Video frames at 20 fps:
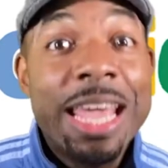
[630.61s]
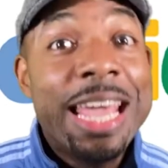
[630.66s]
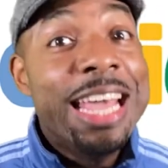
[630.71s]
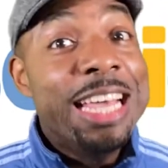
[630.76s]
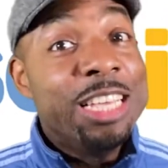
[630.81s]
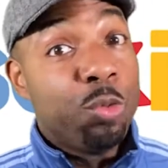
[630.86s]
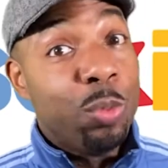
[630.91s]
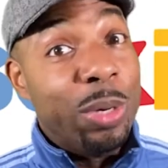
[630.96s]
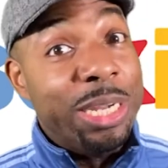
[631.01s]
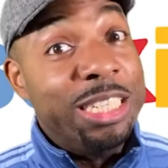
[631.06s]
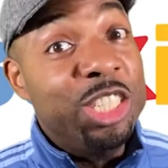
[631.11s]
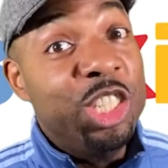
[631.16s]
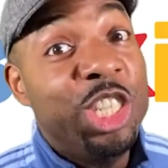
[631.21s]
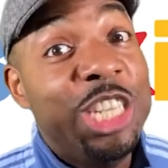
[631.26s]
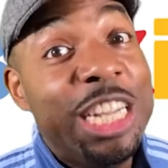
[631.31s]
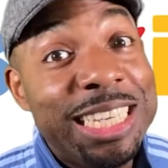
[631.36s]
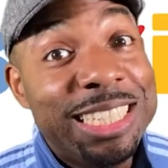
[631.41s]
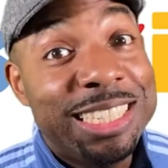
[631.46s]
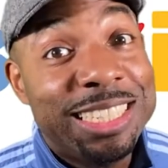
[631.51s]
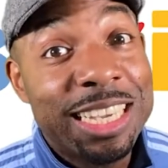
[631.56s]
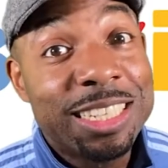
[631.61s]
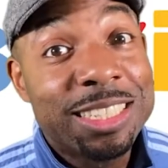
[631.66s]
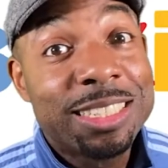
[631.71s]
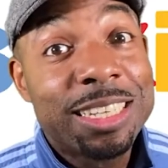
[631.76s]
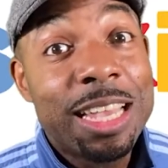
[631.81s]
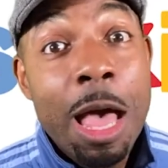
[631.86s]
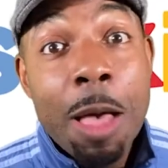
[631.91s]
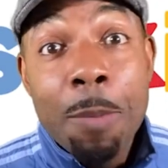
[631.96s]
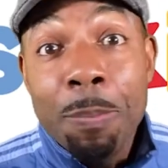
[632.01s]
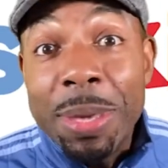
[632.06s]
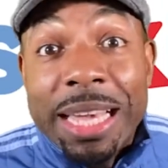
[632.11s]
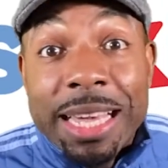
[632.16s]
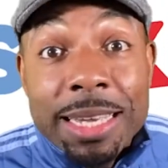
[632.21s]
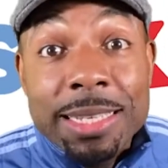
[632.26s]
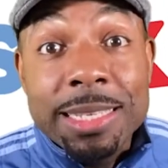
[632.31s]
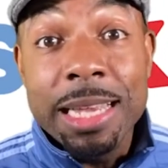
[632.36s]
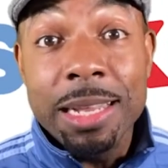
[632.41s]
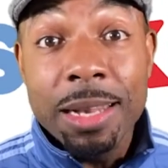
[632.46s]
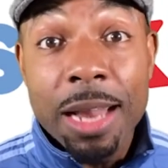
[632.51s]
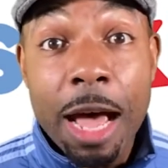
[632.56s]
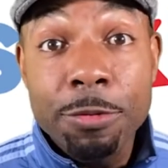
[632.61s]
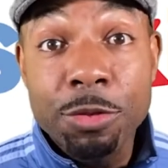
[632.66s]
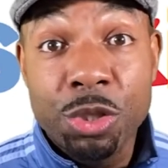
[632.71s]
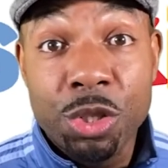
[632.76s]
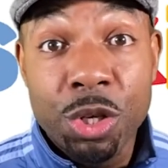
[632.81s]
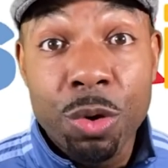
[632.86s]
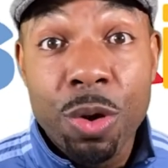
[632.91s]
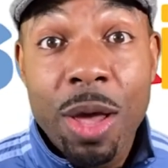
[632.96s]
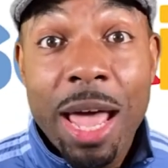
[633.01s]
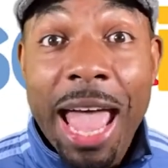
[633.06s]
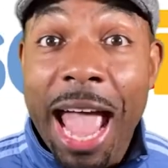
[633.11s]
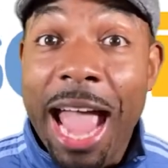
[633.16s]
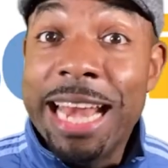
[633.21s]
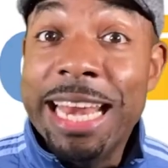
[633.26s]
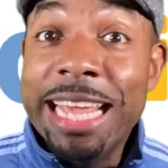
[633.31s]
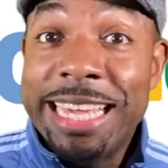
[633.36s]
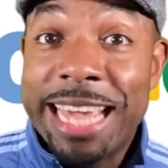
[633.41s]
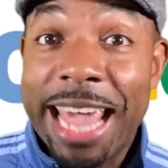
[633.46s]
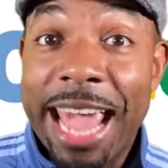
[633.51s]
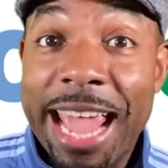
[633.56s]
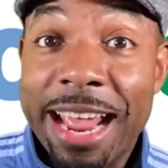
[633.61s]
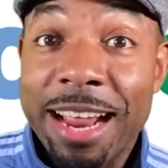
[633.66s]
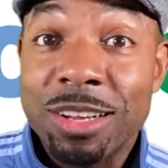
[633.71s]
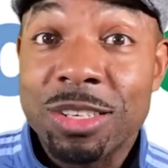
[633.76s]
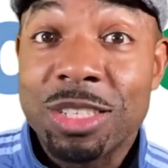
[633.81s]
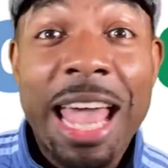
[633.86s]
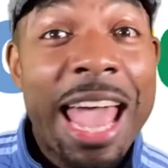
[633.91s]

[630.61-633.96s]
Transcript: is with Jesus because he loves you and he cares.